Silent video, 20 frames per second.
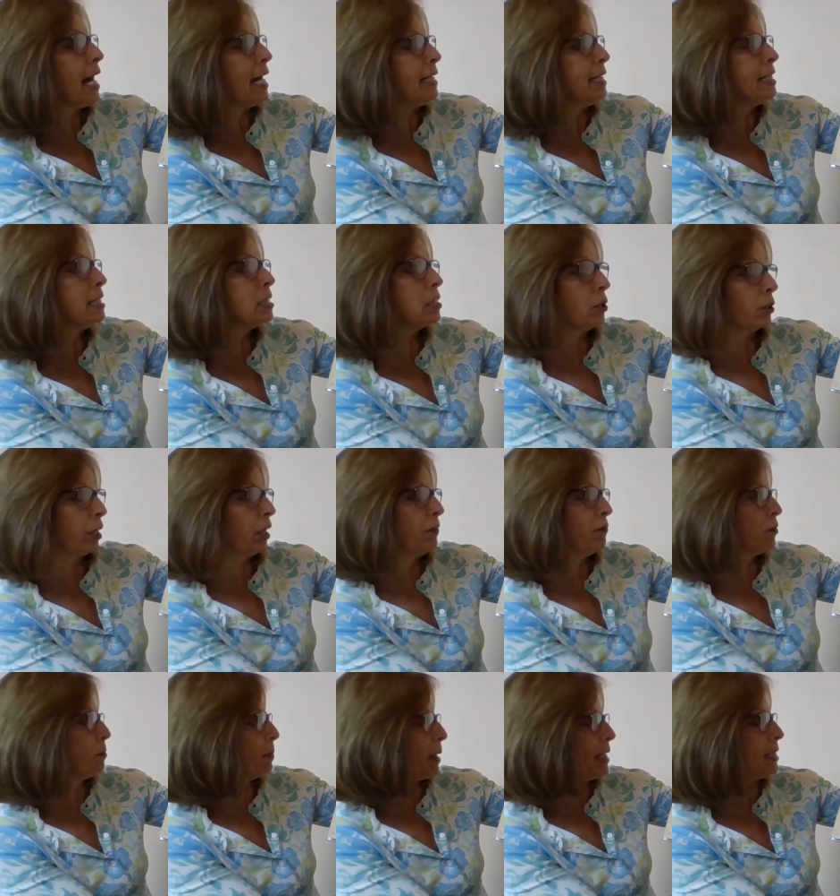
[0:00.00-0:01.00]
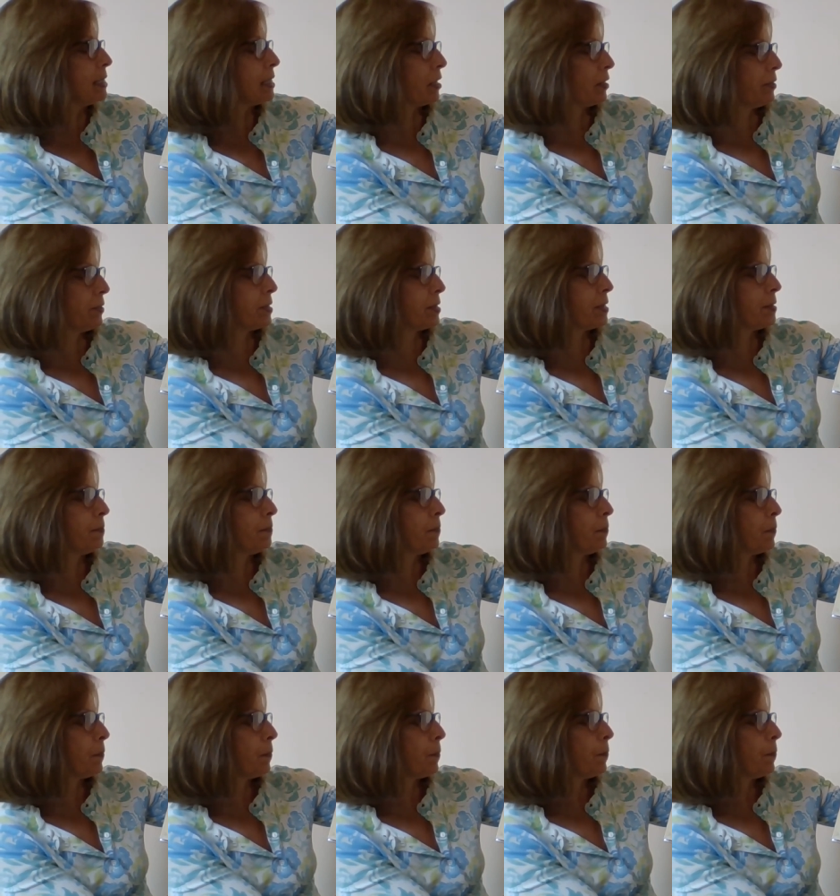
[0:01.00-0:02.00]
and he is looking for bicycles.
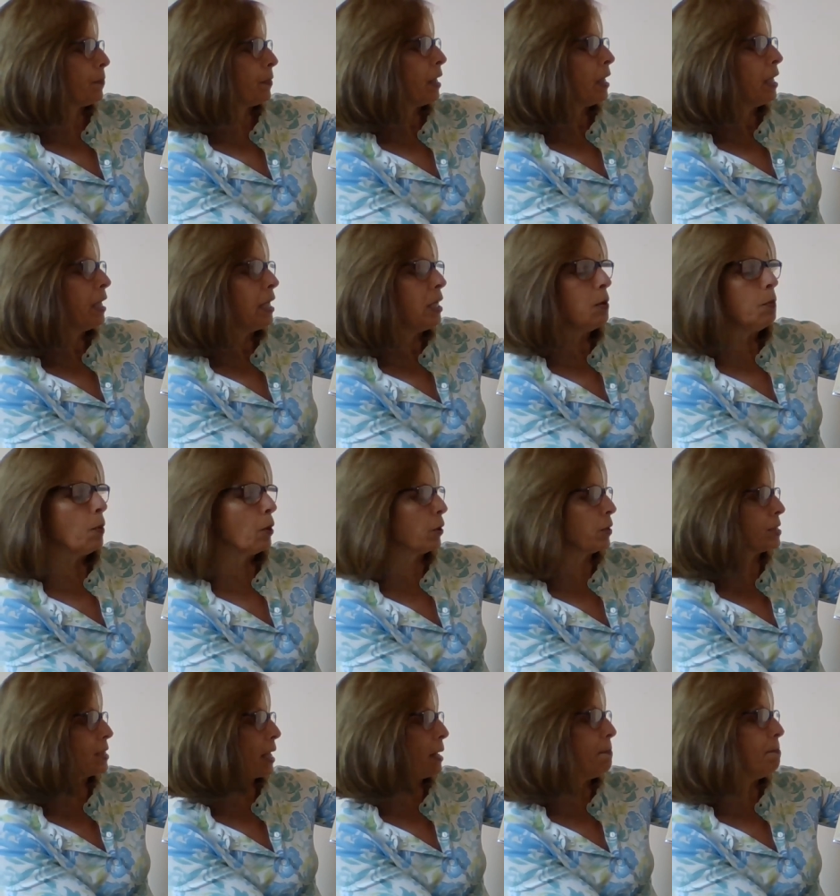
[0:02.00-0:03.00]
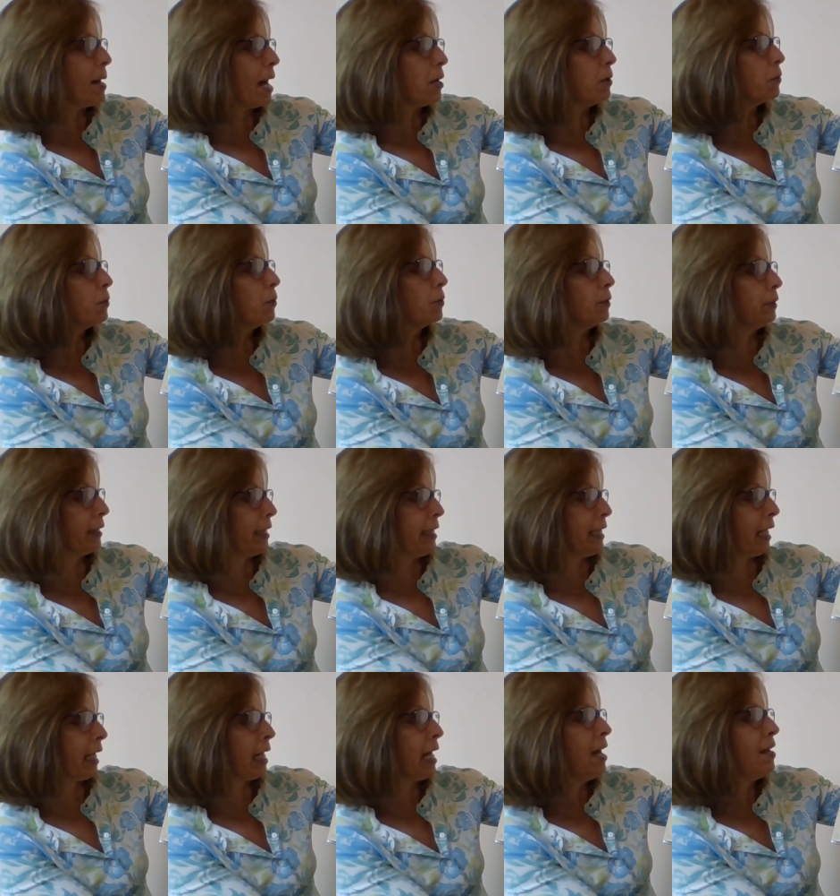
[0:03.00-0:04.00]
He works at a medical
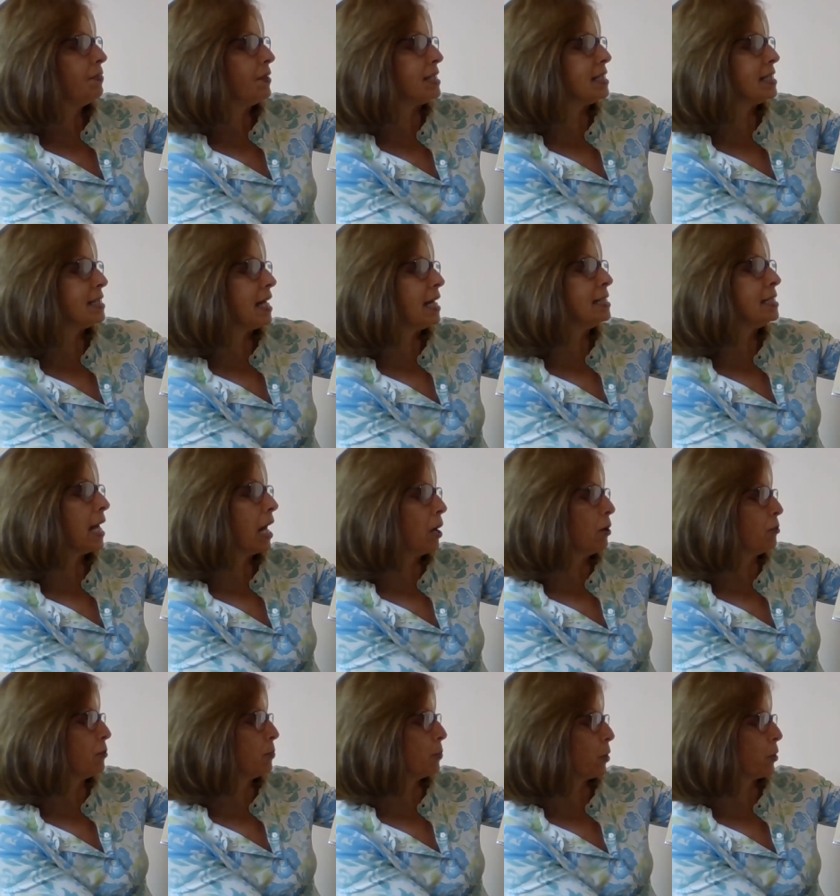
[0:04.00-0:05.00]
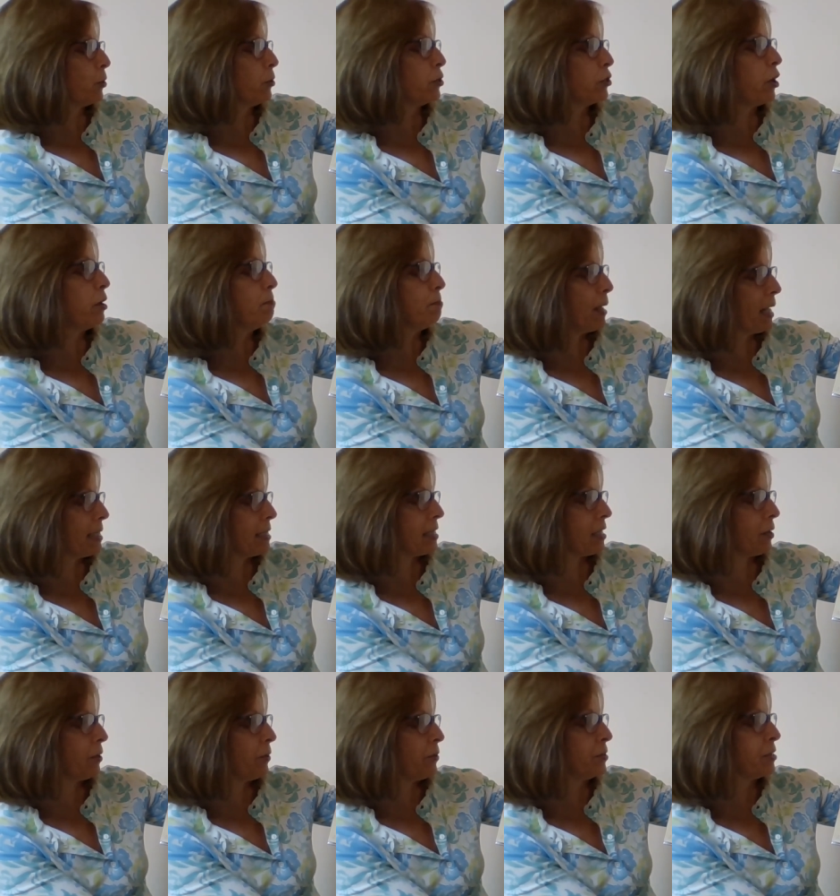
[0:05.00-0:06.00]
clinic that sends health workers on
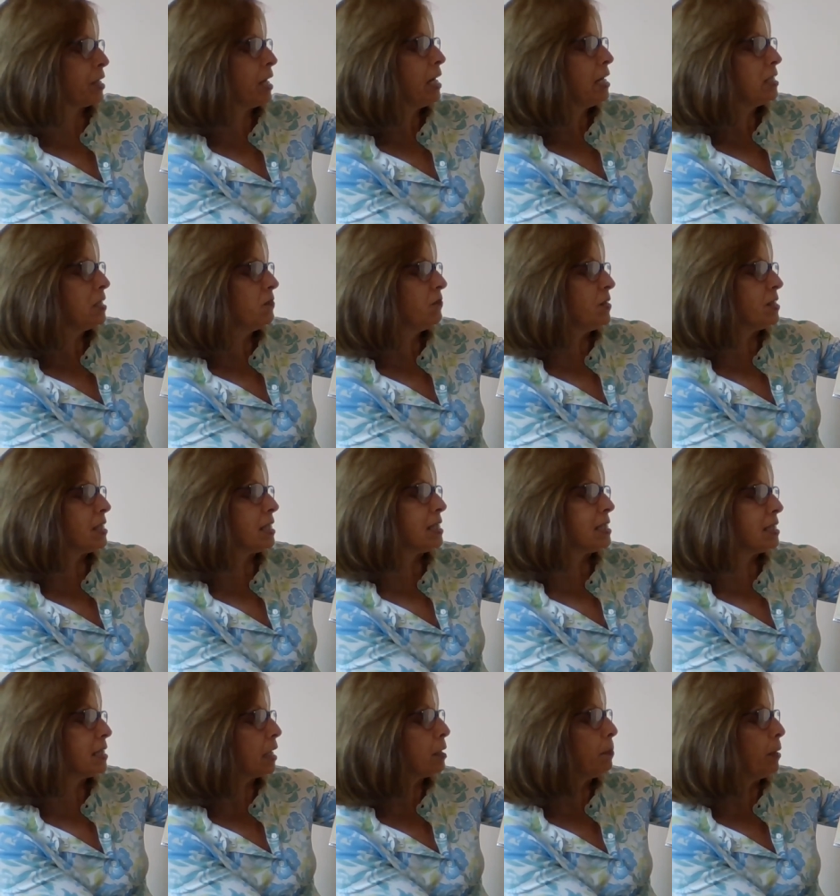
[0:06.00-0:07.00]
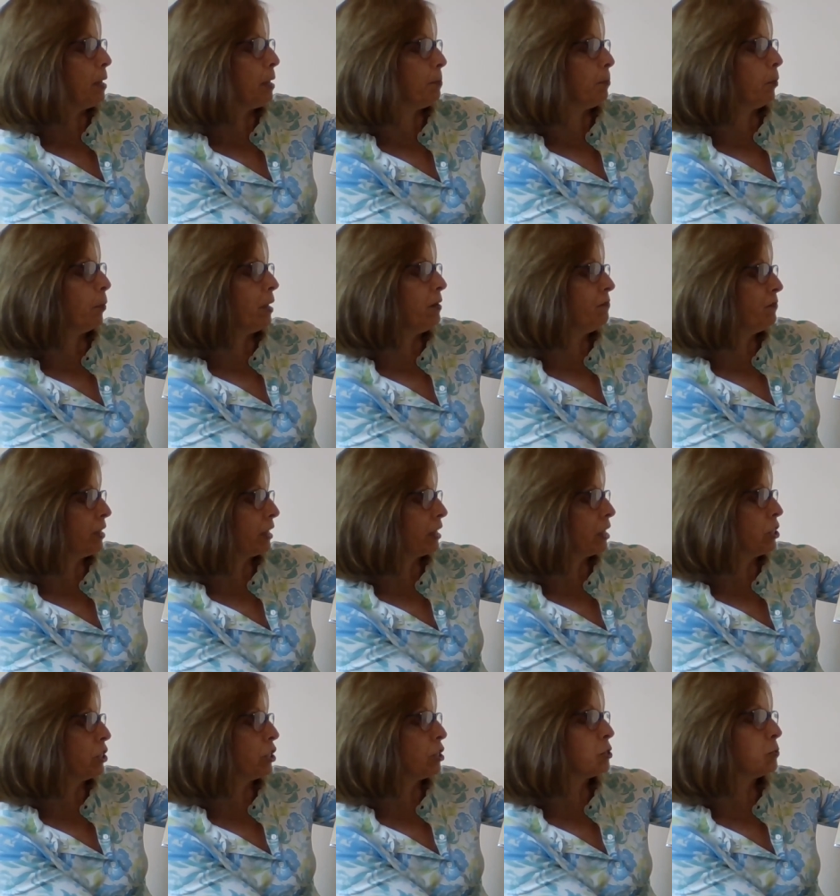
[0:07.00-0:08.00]
bicycles to visit sick people in
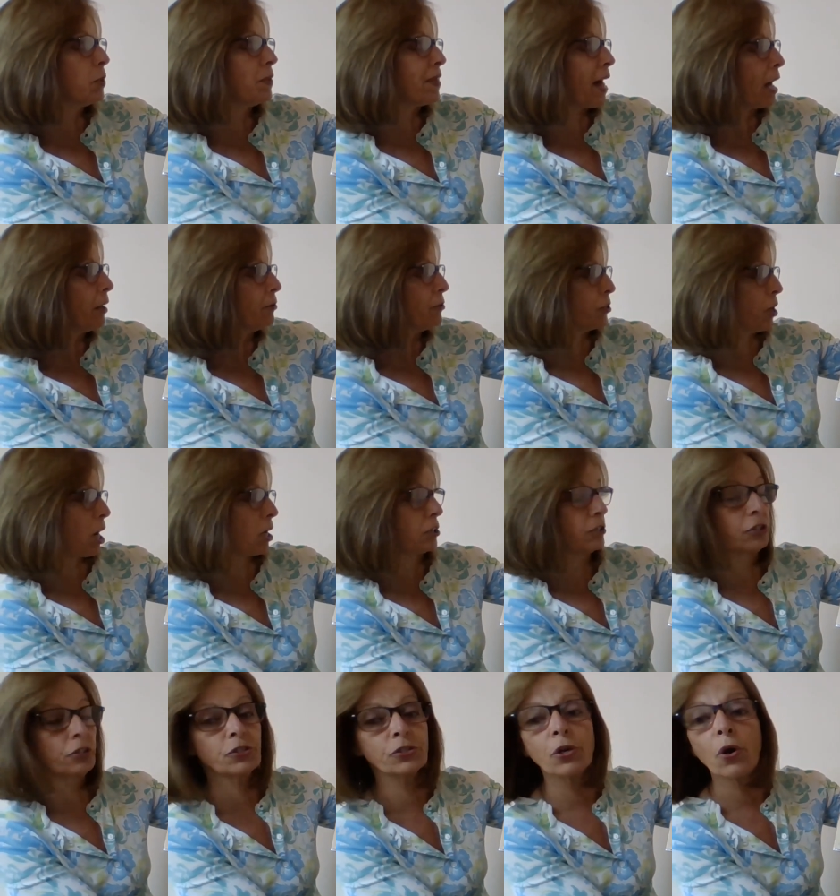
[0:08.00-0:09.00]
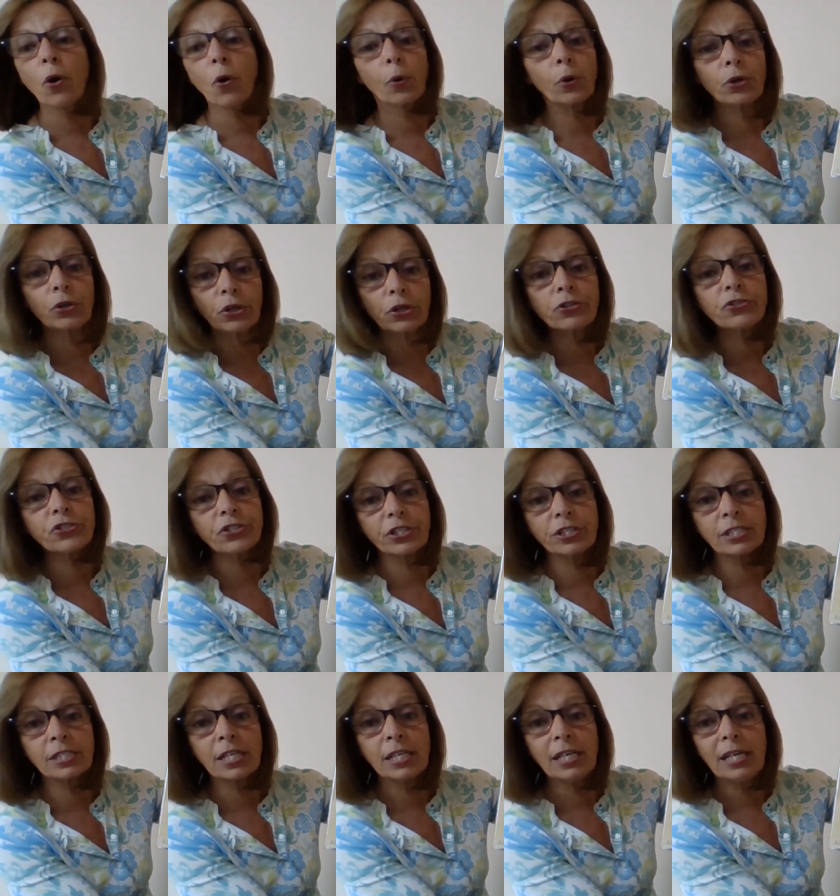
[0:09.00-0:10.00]
villages without doctors or
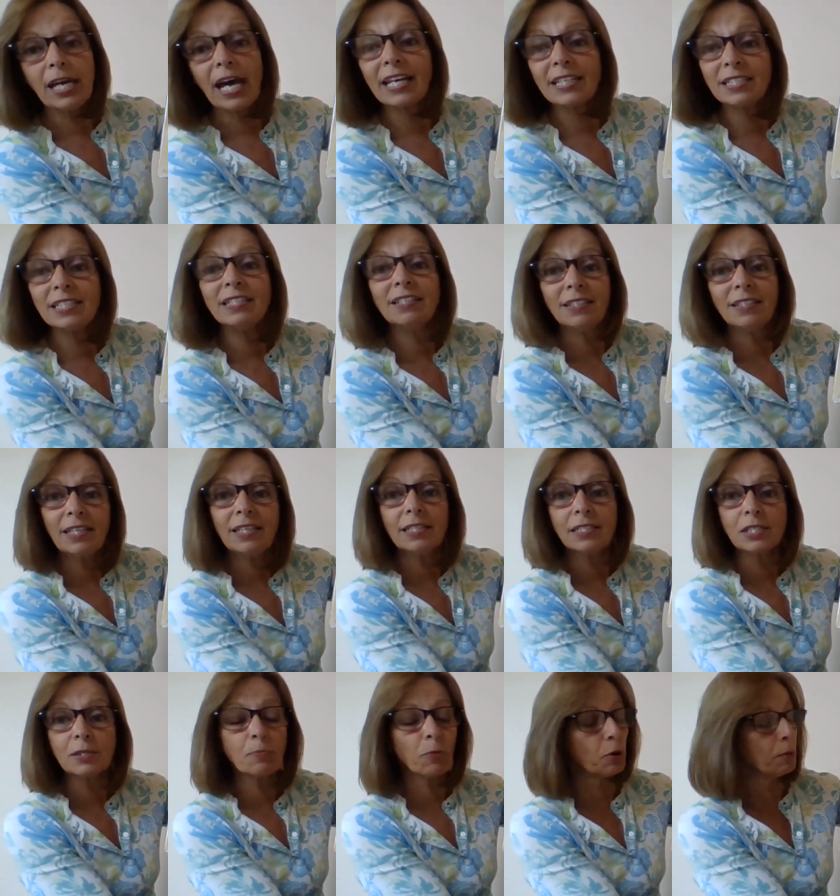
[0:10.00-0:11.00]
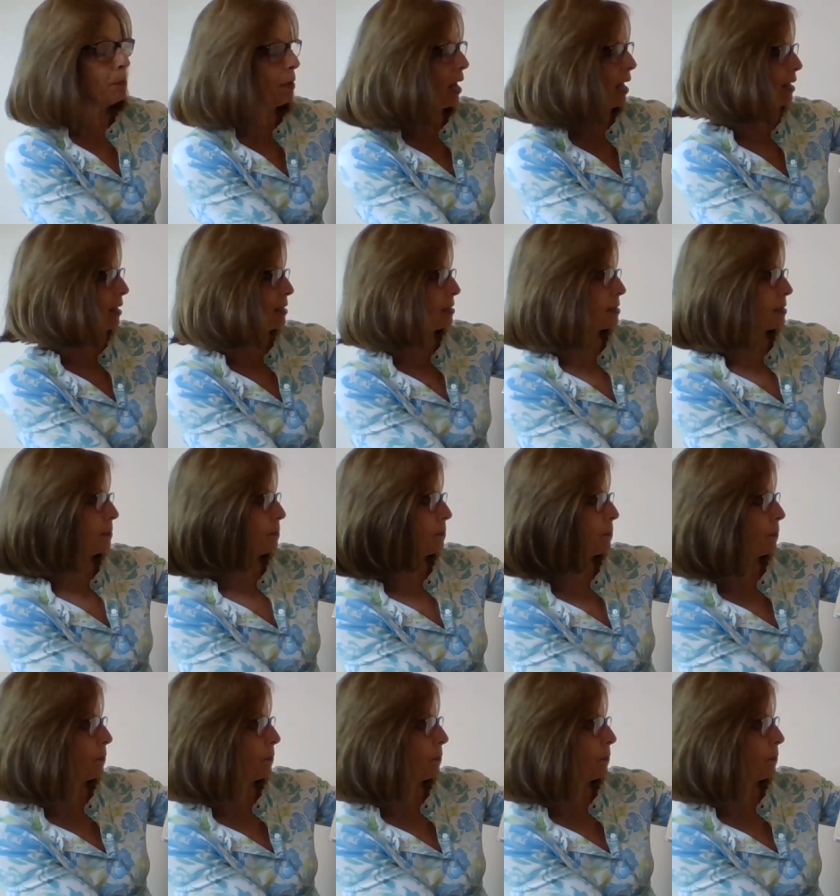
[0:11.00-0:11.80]
nurses, and he needs more bikes.